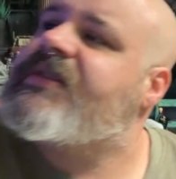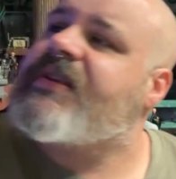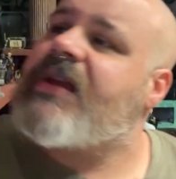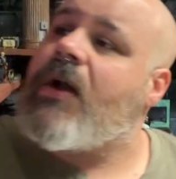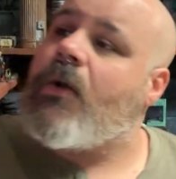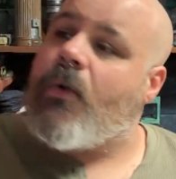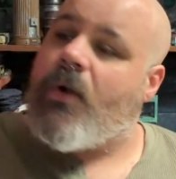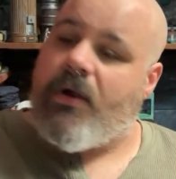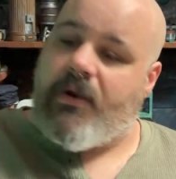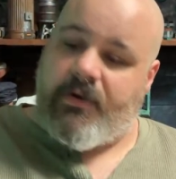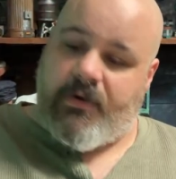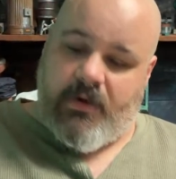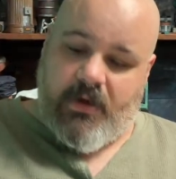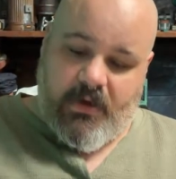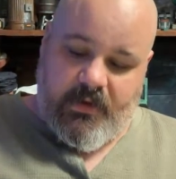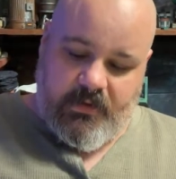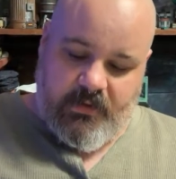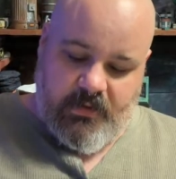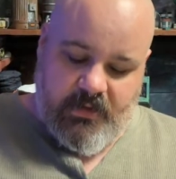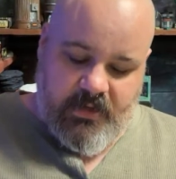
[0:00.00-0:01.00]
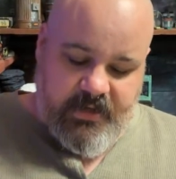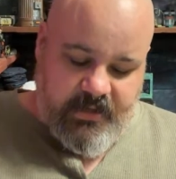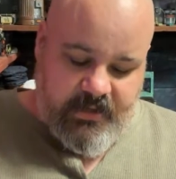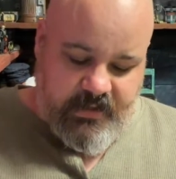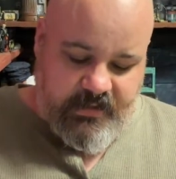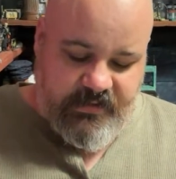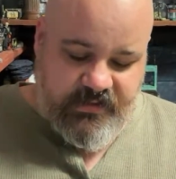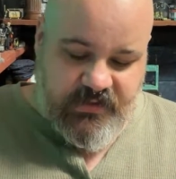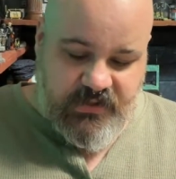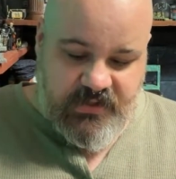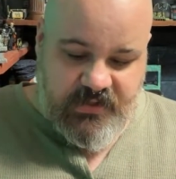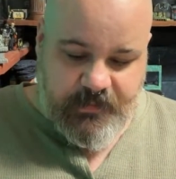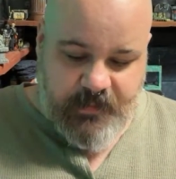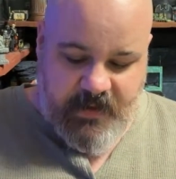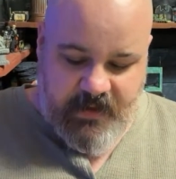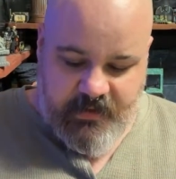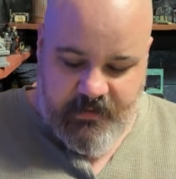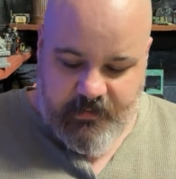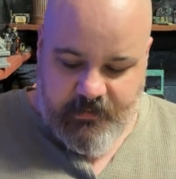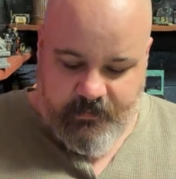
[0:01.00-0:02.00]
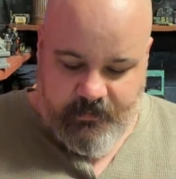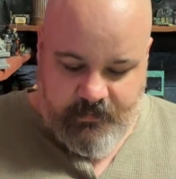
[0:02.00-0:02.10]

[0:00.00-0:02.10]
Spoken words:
how like, it's just been...